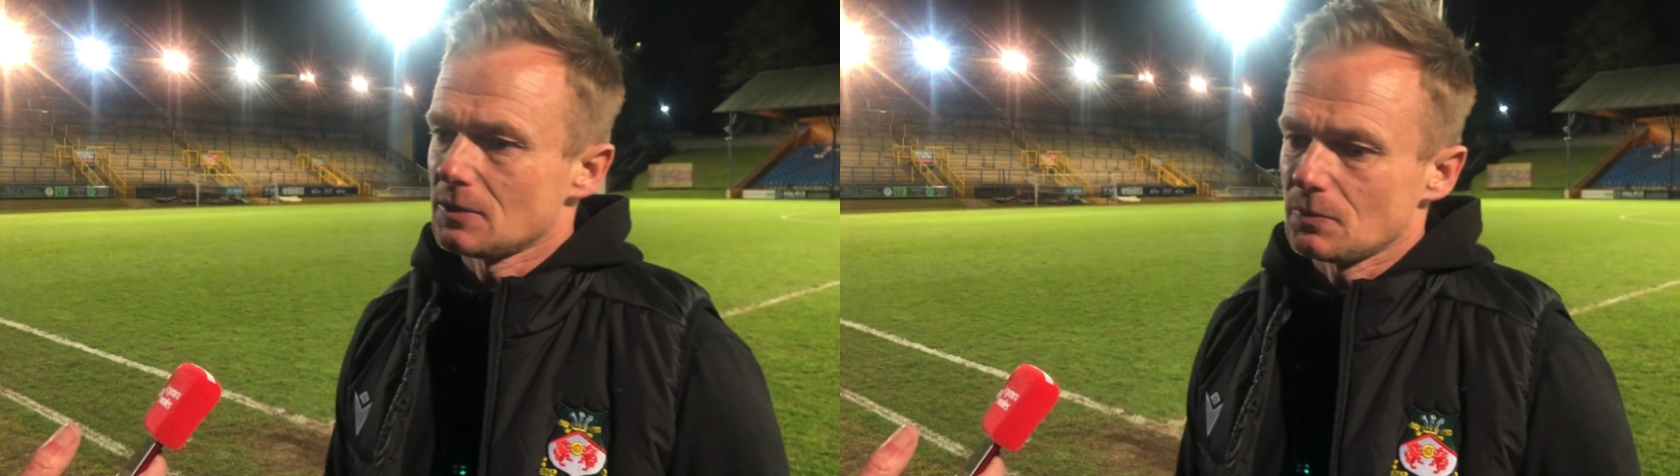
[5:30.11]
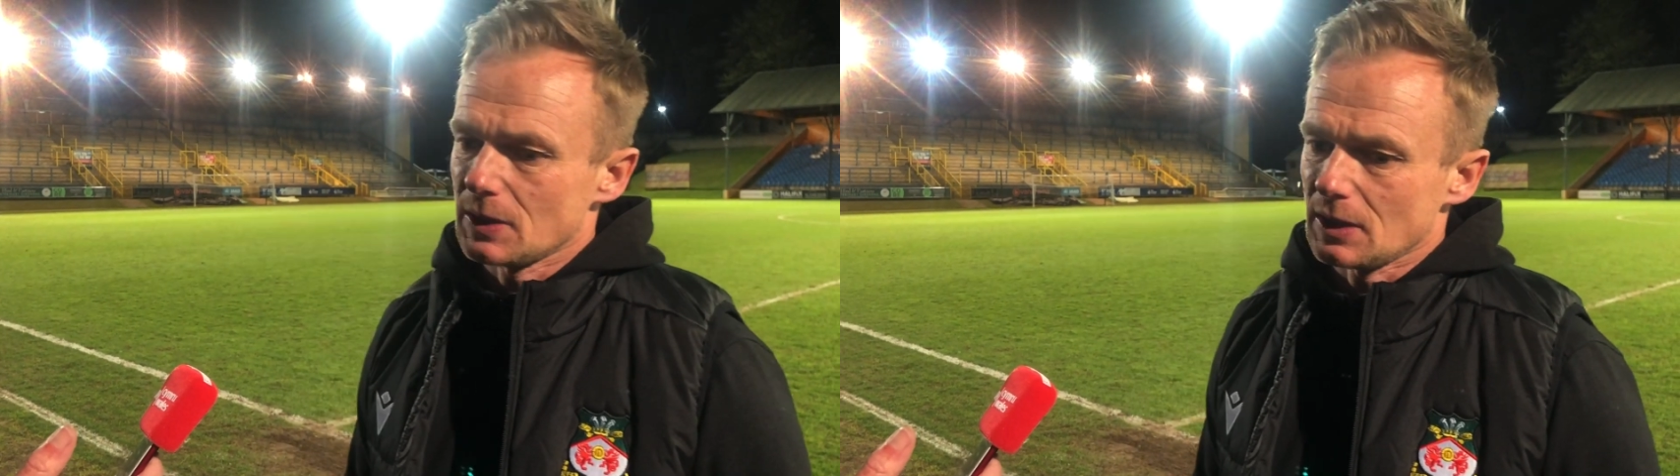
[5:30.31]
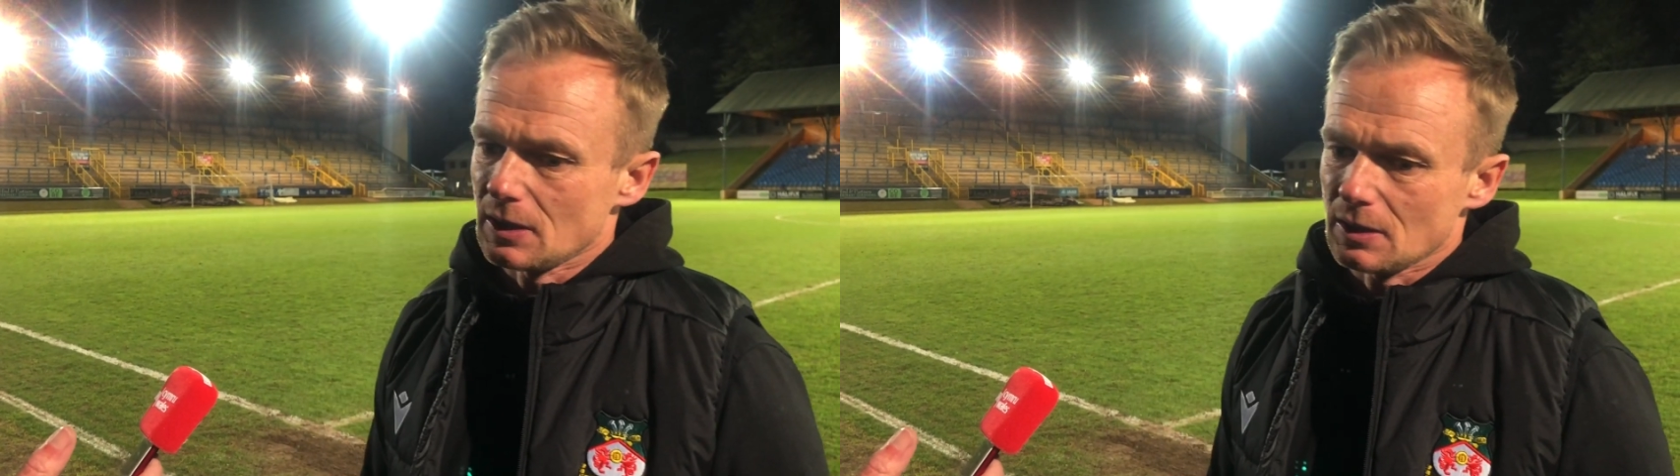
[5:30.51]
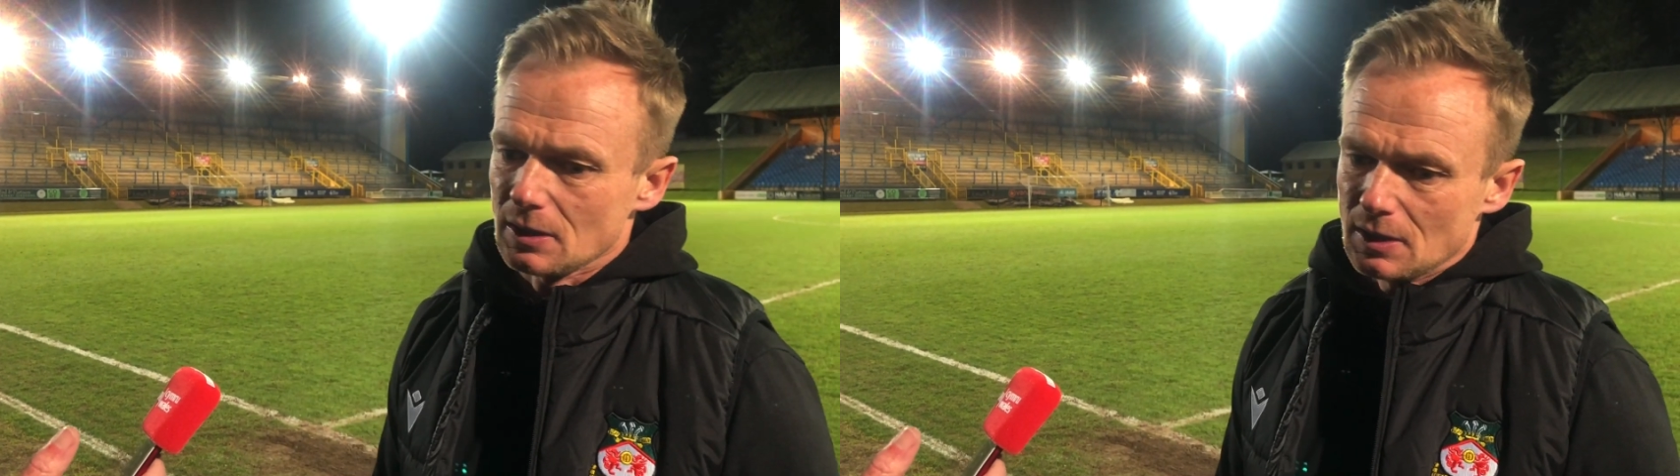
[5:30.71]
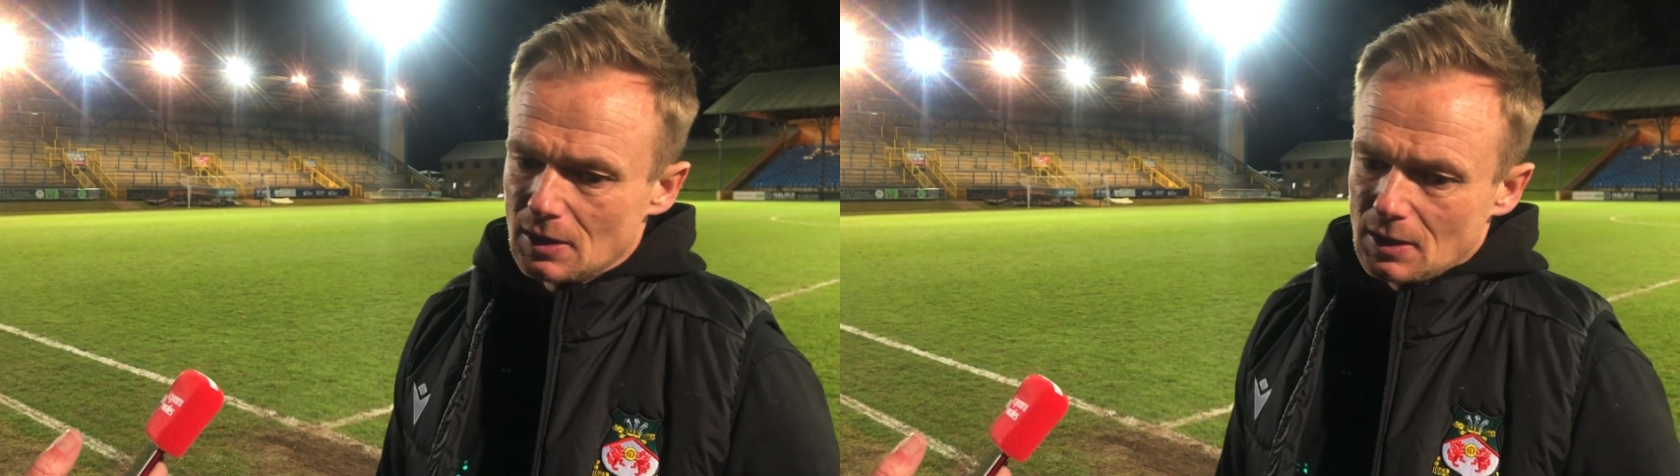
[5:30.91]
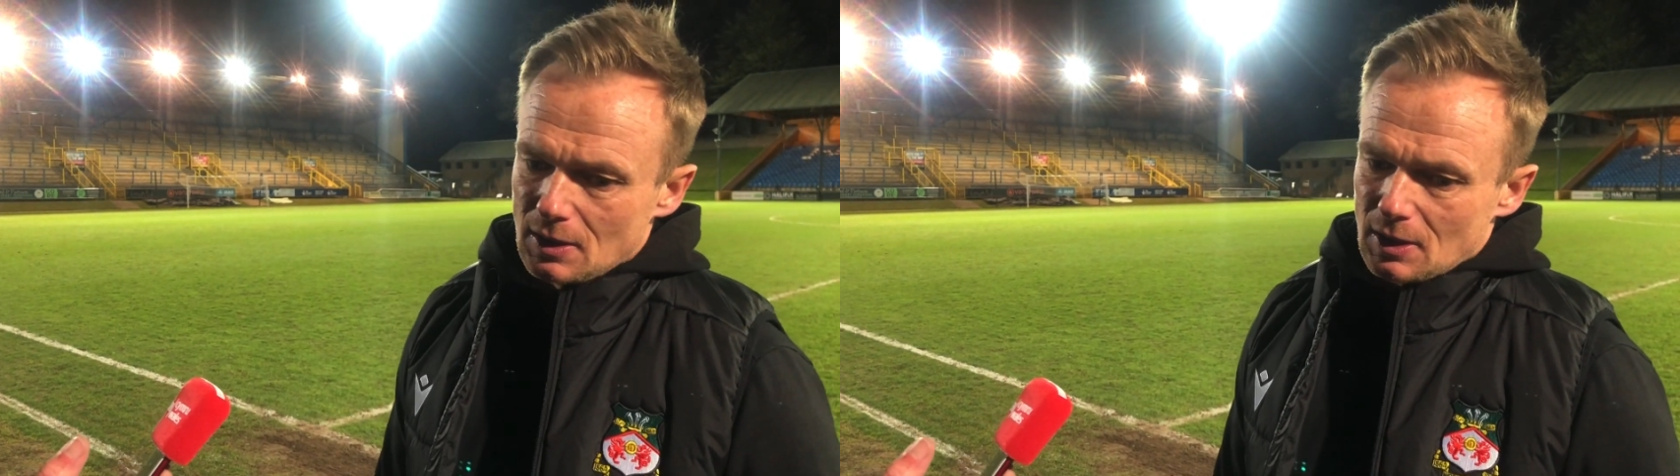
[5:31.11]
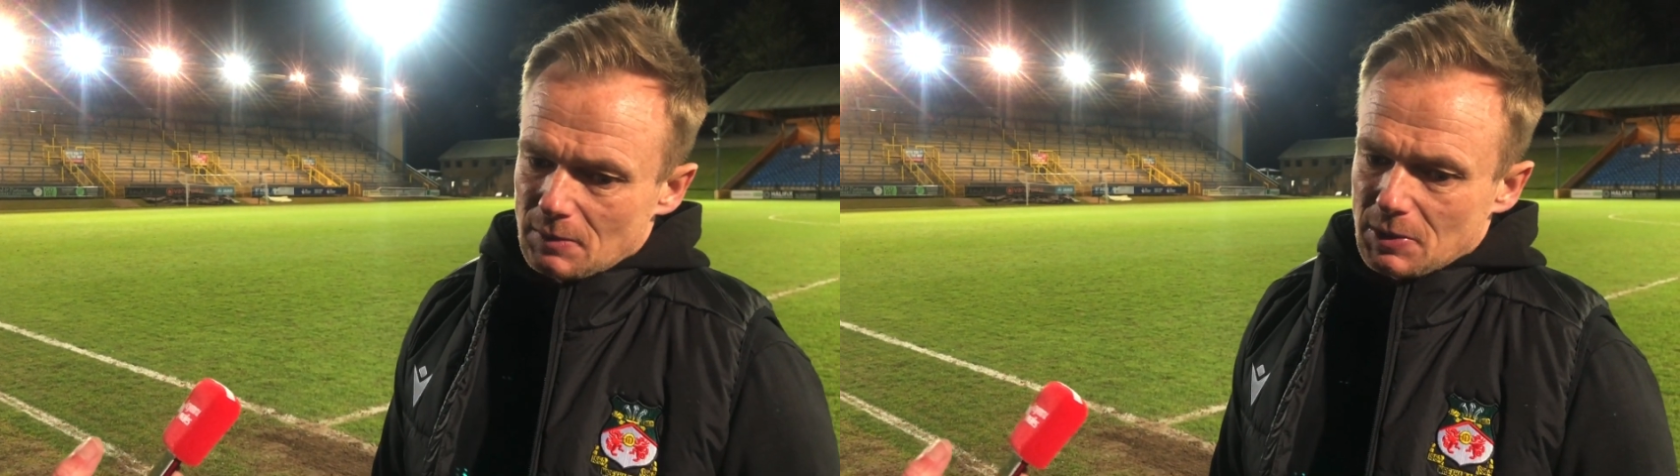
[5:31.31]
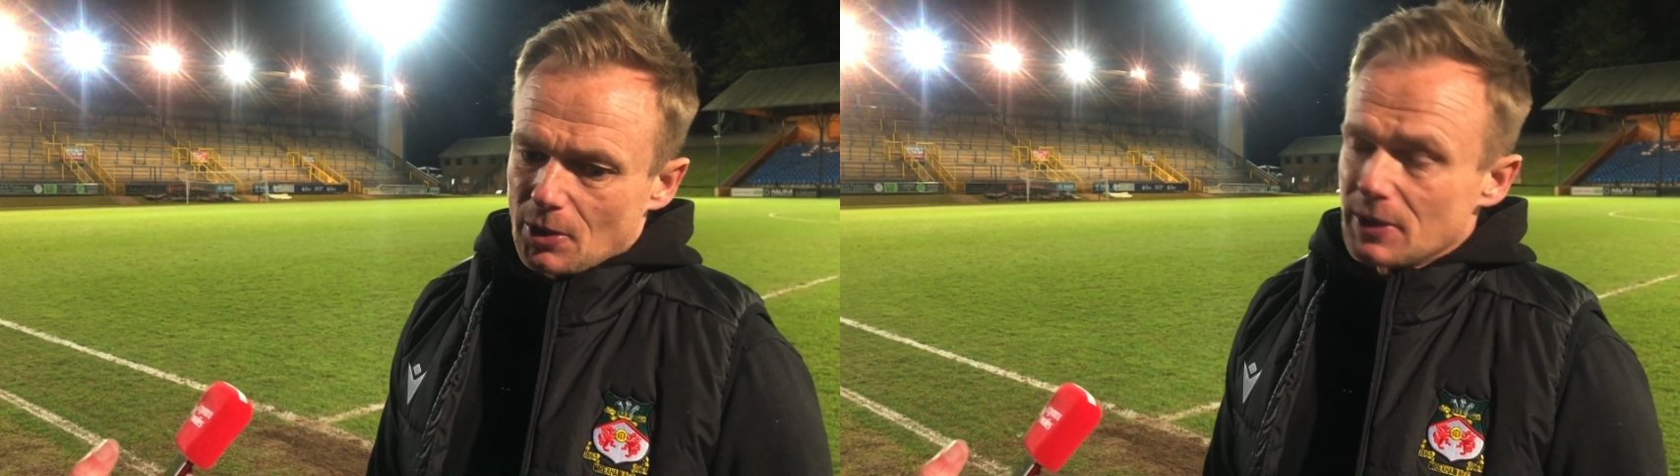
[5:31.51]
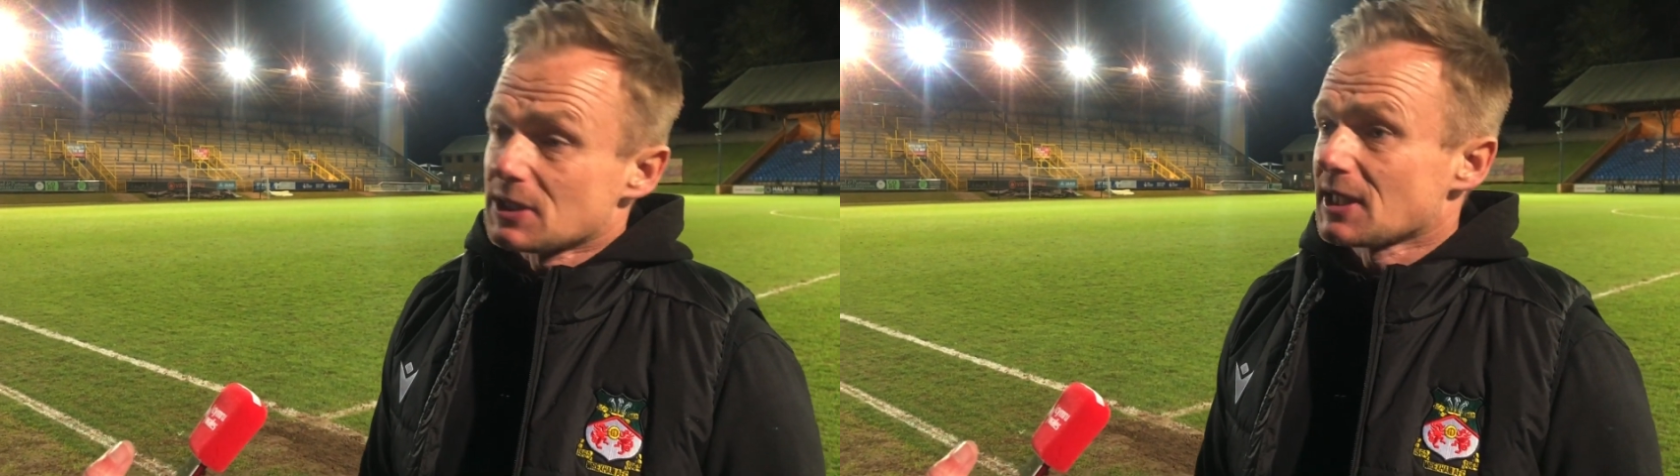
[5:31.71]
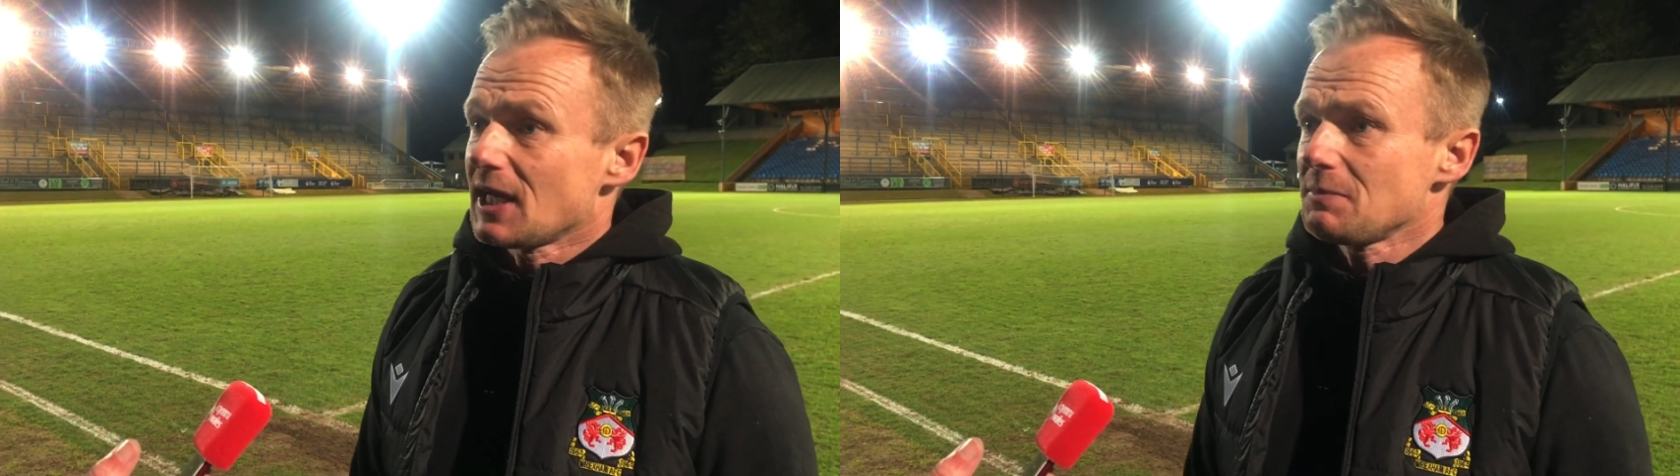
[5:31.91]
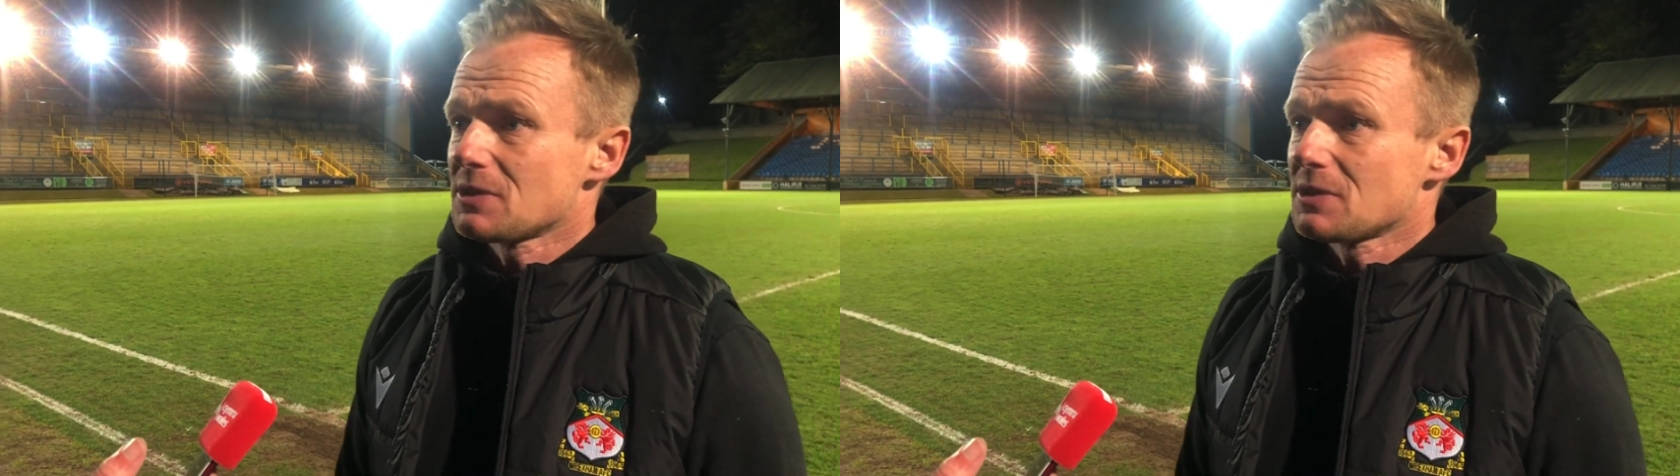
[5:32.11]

We going into the game,